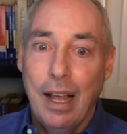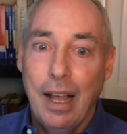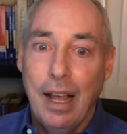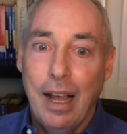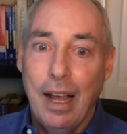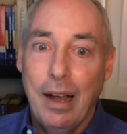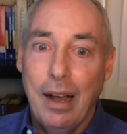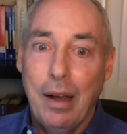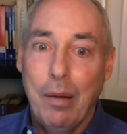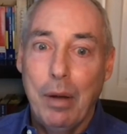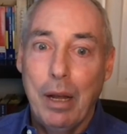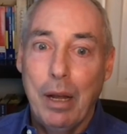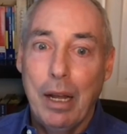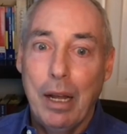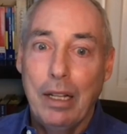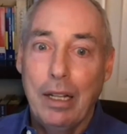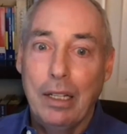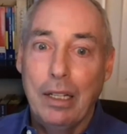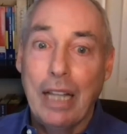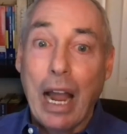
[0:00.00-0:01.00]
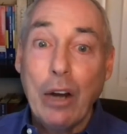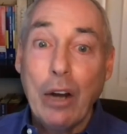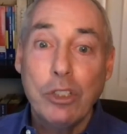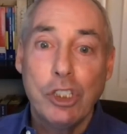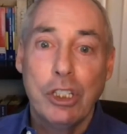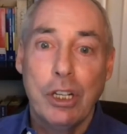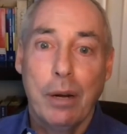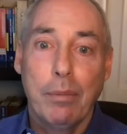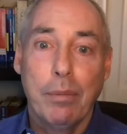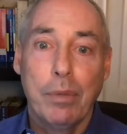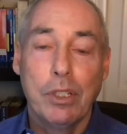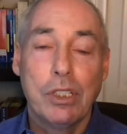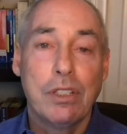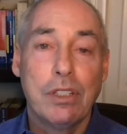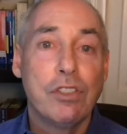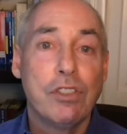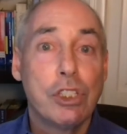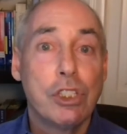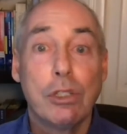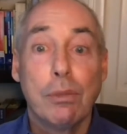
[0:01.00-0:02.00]
Large numbers
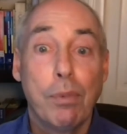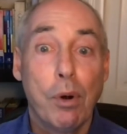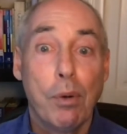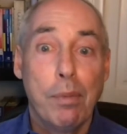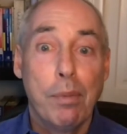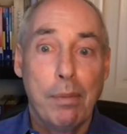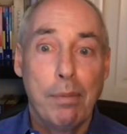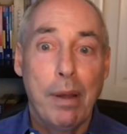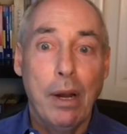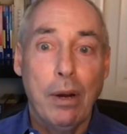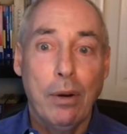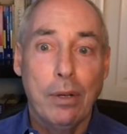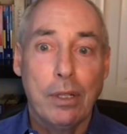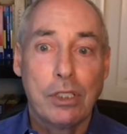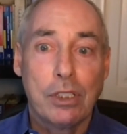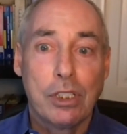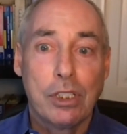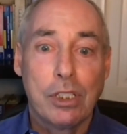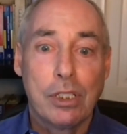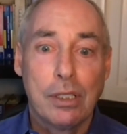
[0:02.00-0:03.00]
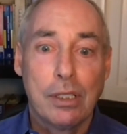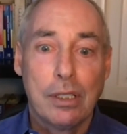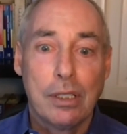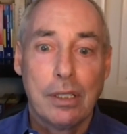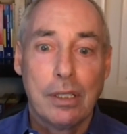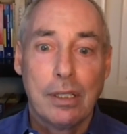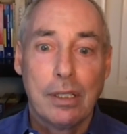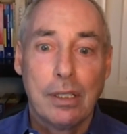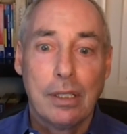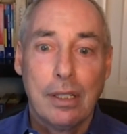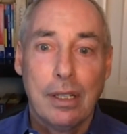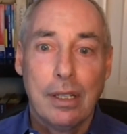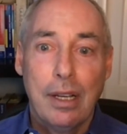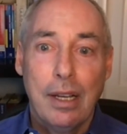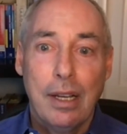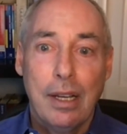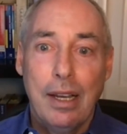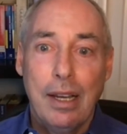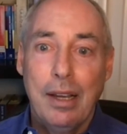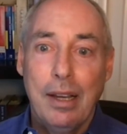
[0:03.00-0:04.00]
of suburban parents
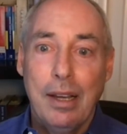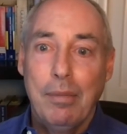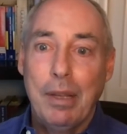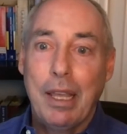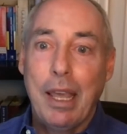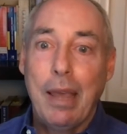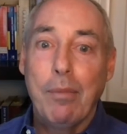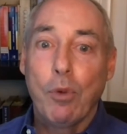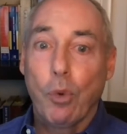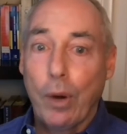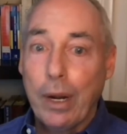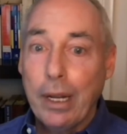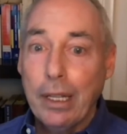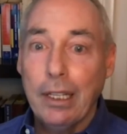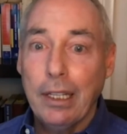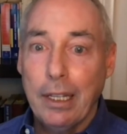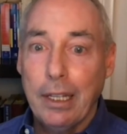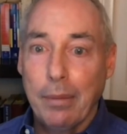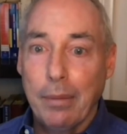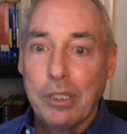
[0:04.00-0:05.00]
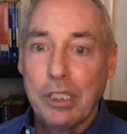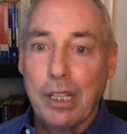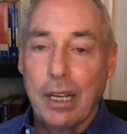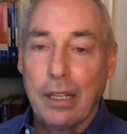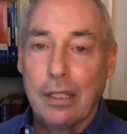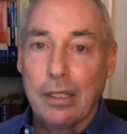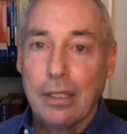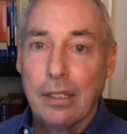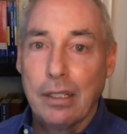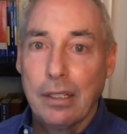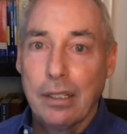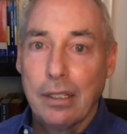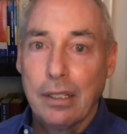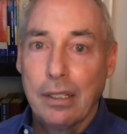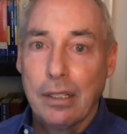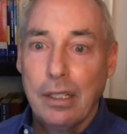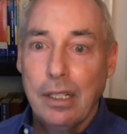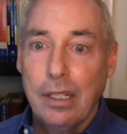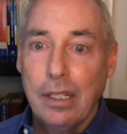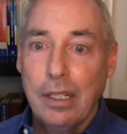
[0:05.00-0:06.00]
became greatly upset
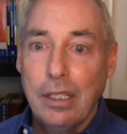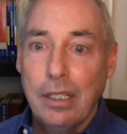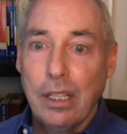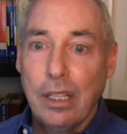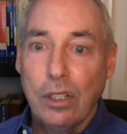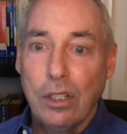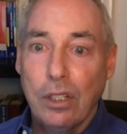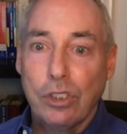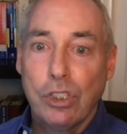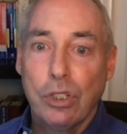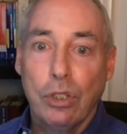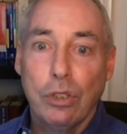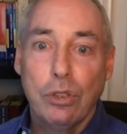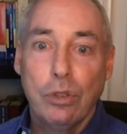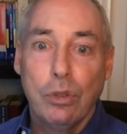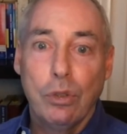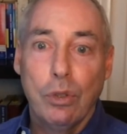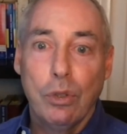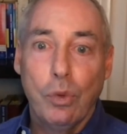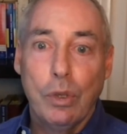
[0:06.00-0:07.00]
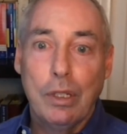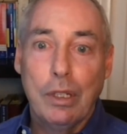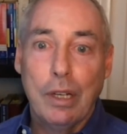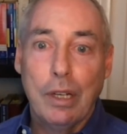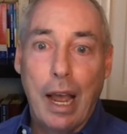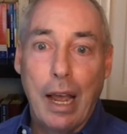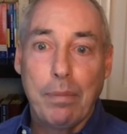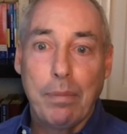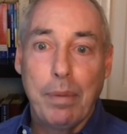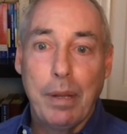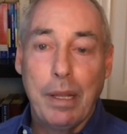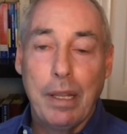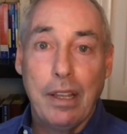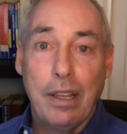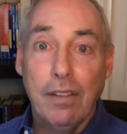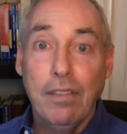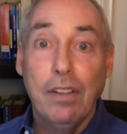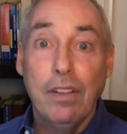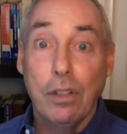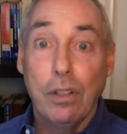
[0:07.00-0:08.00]
that their children would not be
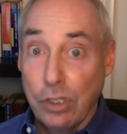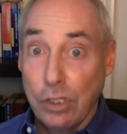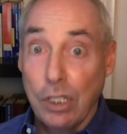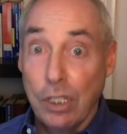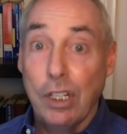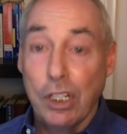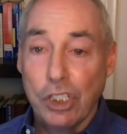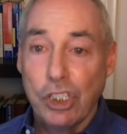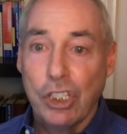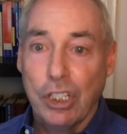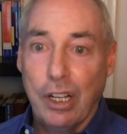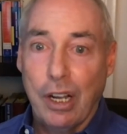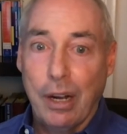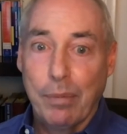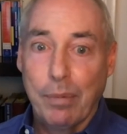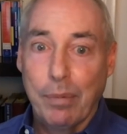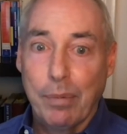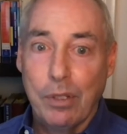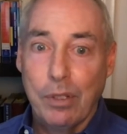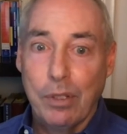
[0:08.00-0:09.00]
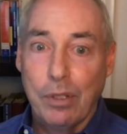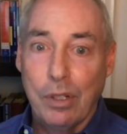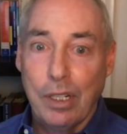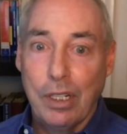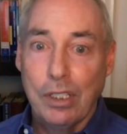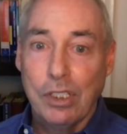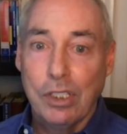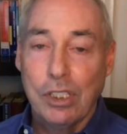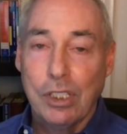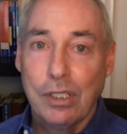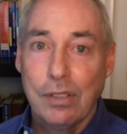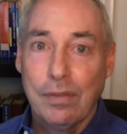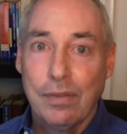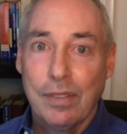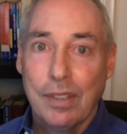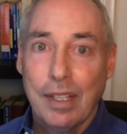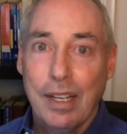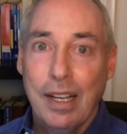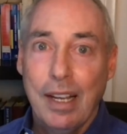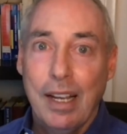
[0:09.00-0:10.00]
given those additional opportunities,
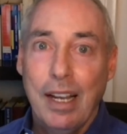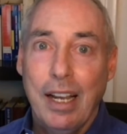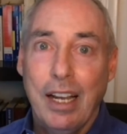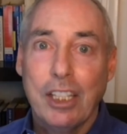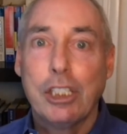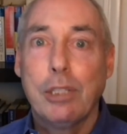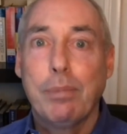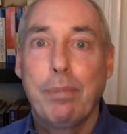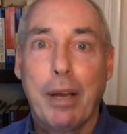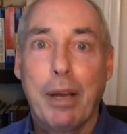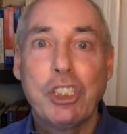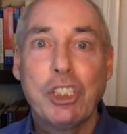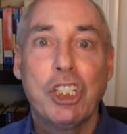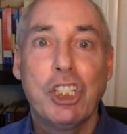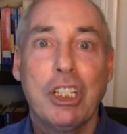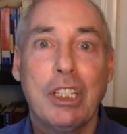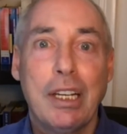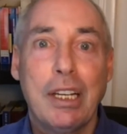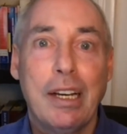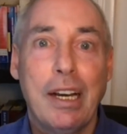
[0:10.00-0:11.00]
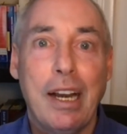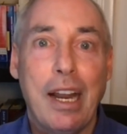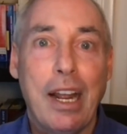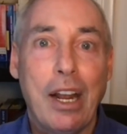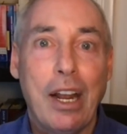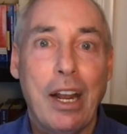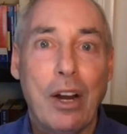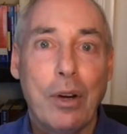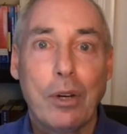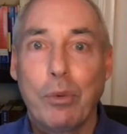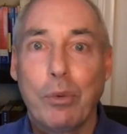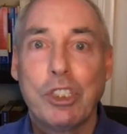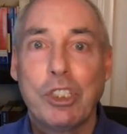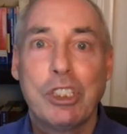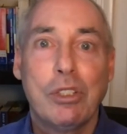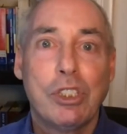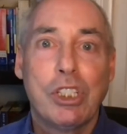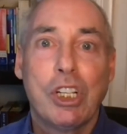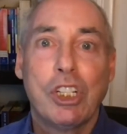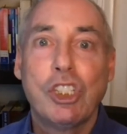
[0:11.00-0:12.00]
especially in an era in which
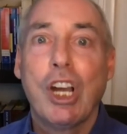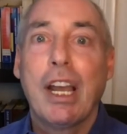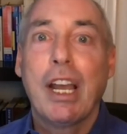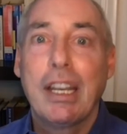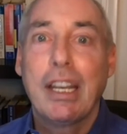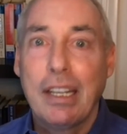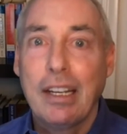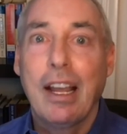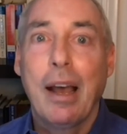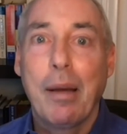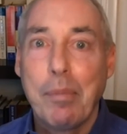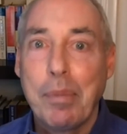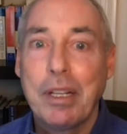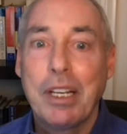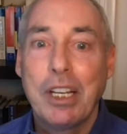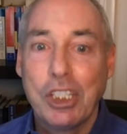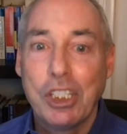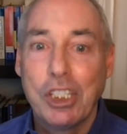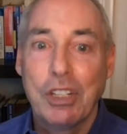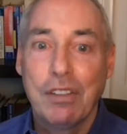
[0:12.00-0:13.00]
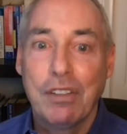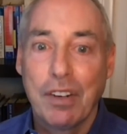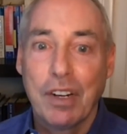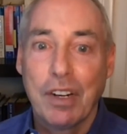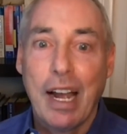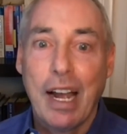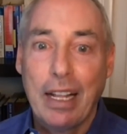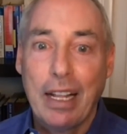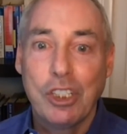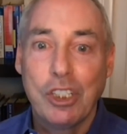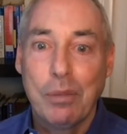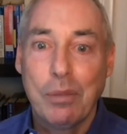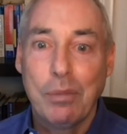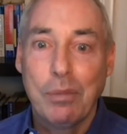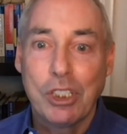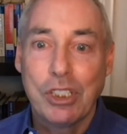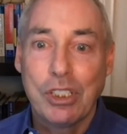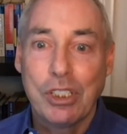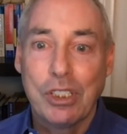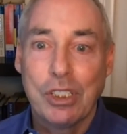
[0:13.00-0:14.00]
there's such heightened competition for college
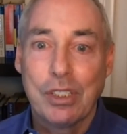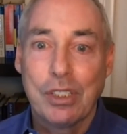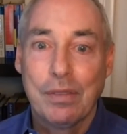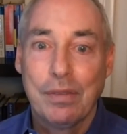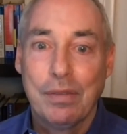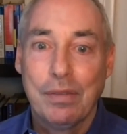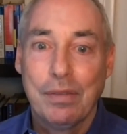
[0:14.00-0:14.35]
admissions.